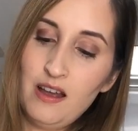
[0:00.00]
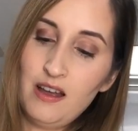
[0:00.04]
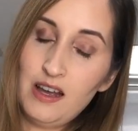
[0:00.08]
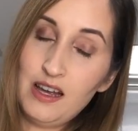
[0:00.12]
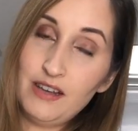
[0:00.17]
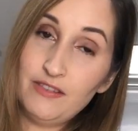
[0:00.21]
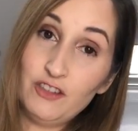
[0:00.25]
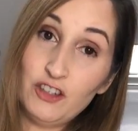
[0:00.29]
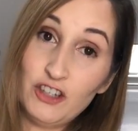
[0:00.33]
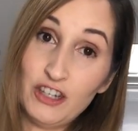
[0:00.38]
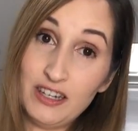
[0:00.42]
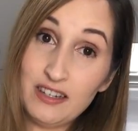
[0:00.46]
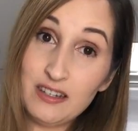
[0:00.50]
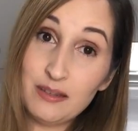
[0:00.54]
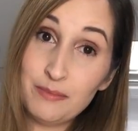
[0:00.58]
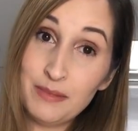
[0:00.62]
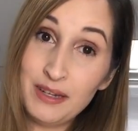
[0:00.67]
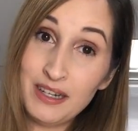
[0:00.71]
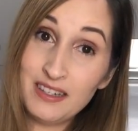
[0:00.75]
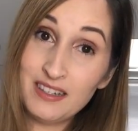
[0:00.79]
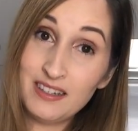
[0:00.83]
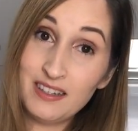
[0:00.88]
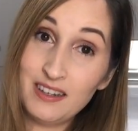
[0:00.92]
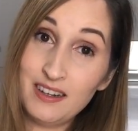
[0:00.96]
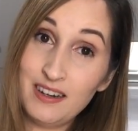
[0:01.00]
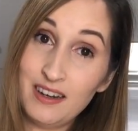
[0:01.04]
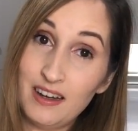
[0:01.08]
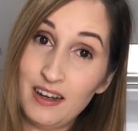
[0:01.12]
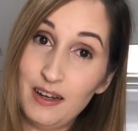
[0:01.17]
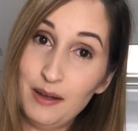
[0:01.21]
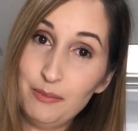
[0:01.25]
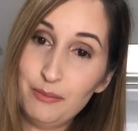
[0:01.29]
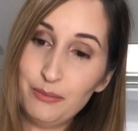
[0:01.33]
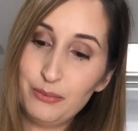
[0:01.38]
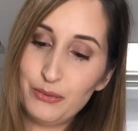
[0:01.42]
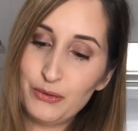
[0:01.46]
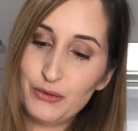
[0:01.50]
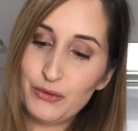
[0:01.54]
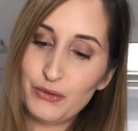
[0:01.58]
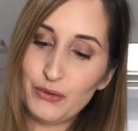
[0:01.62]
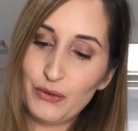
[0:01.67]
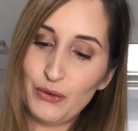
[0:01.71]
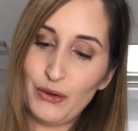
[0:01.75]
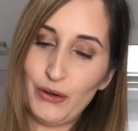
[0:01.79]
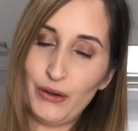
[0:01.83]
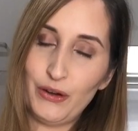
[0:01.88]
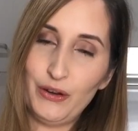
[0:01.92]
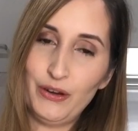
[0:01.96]
We've just mixed it up,
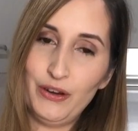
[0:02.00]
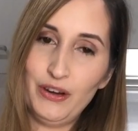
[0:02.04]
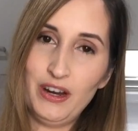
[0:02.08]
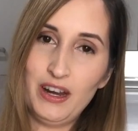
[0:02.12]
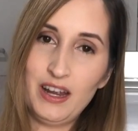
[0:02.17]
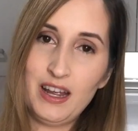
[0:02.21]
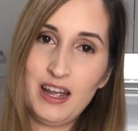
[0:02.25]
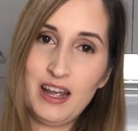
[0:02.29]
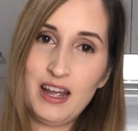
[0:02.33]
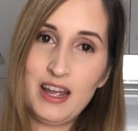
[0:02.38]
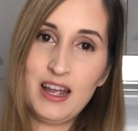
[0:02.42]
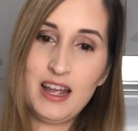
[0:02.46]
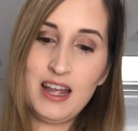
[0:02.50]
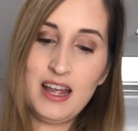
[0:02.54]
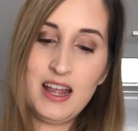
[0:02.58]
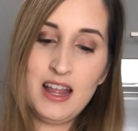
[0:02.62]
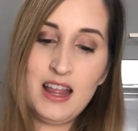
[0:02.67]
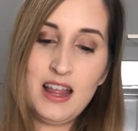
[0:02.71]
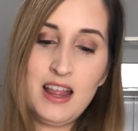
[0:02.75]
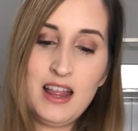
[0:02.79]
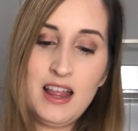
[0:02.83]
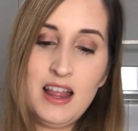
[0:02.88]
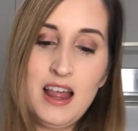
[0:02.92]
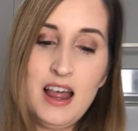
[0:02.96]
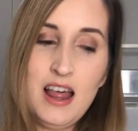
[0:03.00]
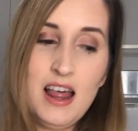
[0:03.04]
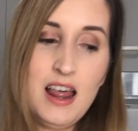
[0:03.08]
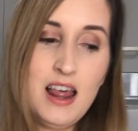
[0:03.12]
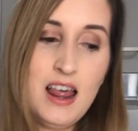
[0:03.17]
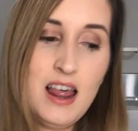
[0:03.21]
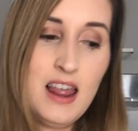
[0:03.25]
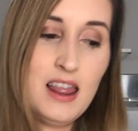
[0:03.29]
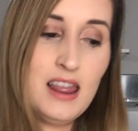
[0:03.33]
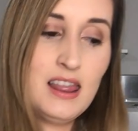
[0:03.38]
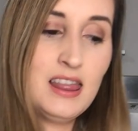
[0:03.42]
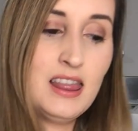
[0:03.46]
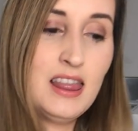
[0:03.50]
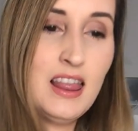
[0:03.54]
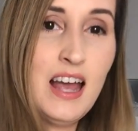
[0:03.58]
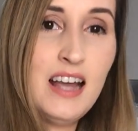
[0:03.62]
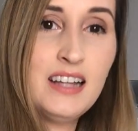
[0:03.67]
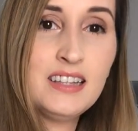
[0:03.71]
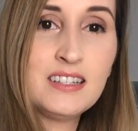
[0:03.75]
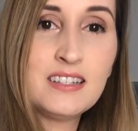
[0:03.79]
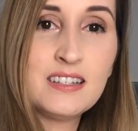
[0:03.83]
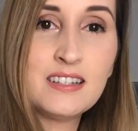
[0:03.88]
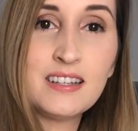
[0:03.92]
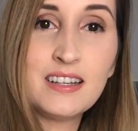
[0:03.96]
so
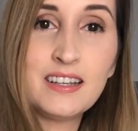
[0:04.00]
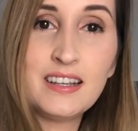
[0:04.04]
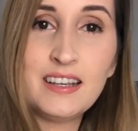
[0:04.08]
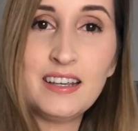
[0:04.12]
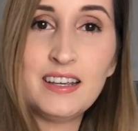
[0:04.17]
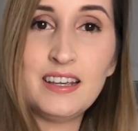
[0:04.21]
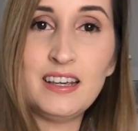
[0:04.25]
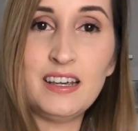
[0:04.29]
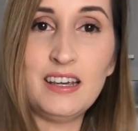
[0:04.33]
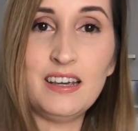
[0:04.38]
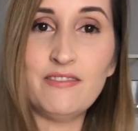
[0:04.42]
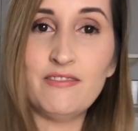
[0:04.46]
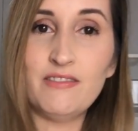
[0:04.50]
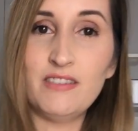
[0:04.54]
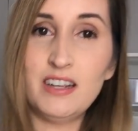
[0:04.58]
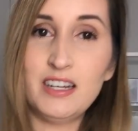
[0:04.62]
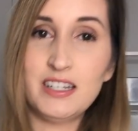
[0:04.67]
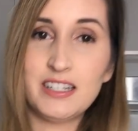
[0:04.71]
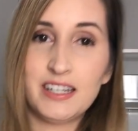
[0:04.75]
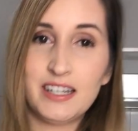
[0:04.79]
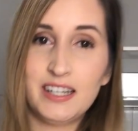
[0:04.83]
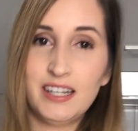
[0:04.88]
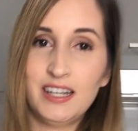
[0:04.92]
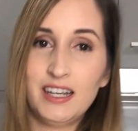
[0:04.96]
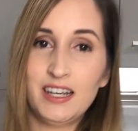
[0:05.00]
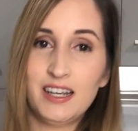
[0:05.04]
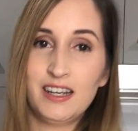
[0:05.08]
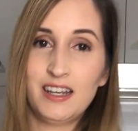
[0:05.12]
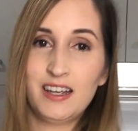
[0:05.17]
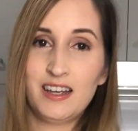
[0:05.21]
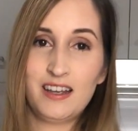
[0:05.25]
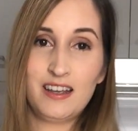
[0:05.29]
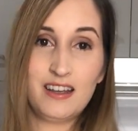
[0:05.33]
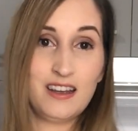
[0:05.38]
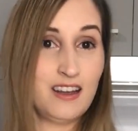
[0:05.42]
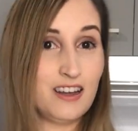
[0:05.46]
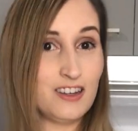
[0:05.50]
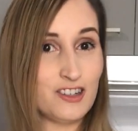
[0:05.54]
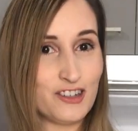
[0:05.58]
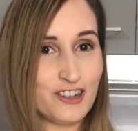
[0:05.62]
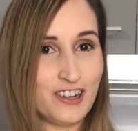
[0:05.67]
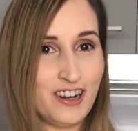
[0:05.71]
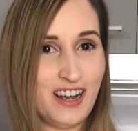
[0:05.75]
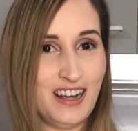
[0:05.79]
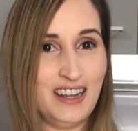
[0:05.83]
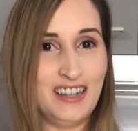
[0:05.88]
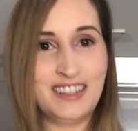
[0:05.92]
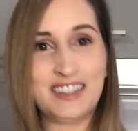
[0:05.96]
let's give it a
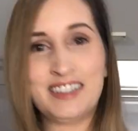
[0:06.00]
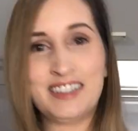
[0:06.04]
try.